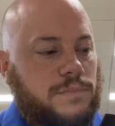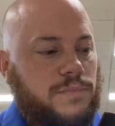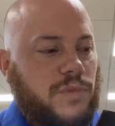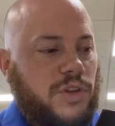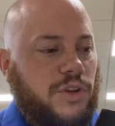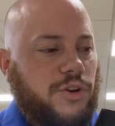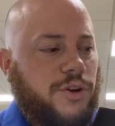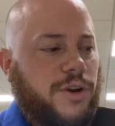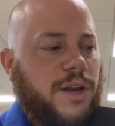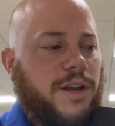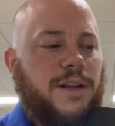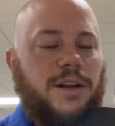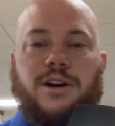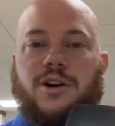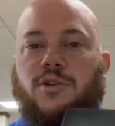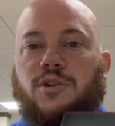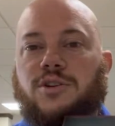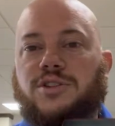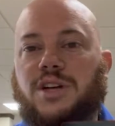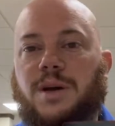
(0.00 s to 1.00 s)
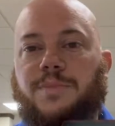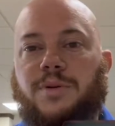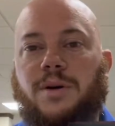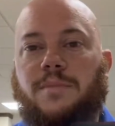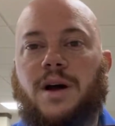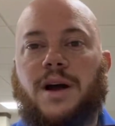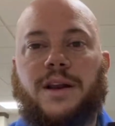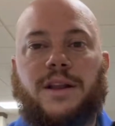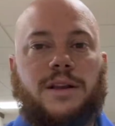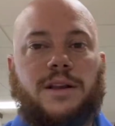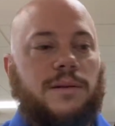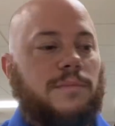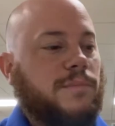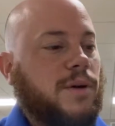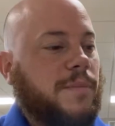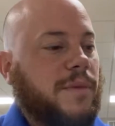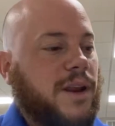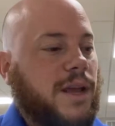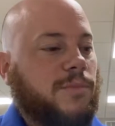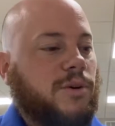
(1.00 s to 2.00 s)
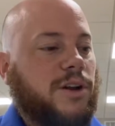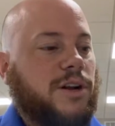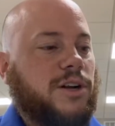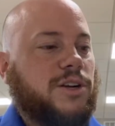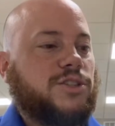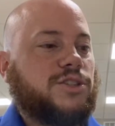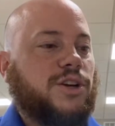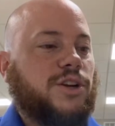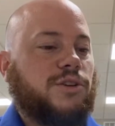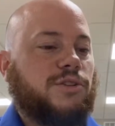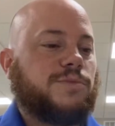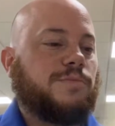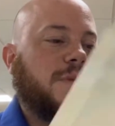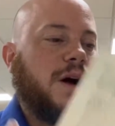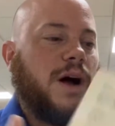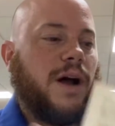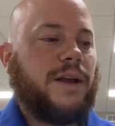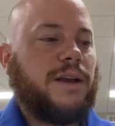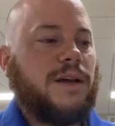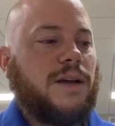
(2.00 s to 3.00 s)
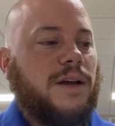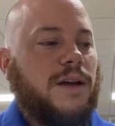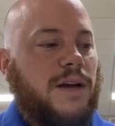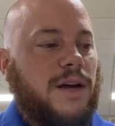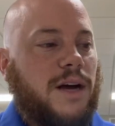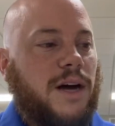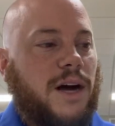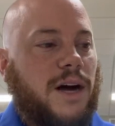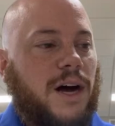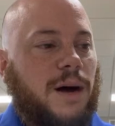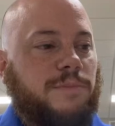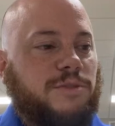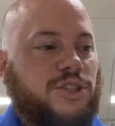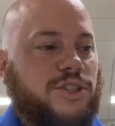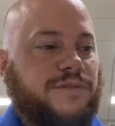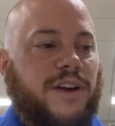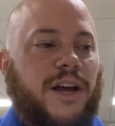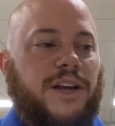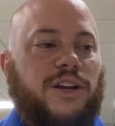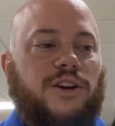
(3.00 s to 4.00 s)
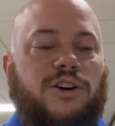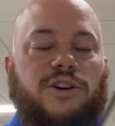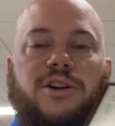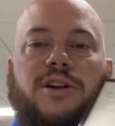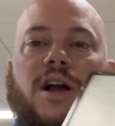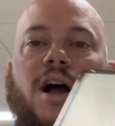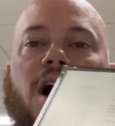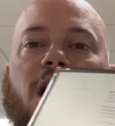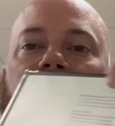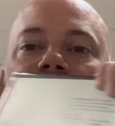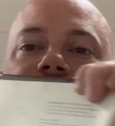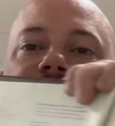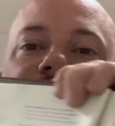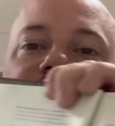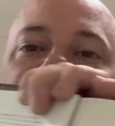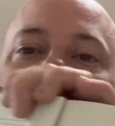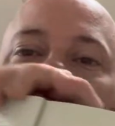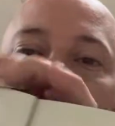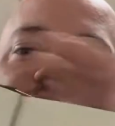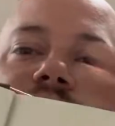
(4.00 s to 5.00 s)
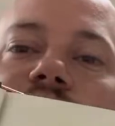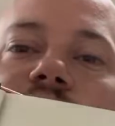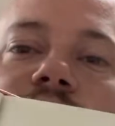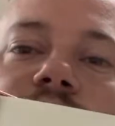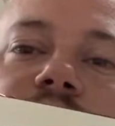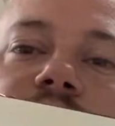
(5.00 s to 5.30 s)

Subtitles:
You're getting here. Of course, I put my name on here so I know it's mine. But you've got your contents, your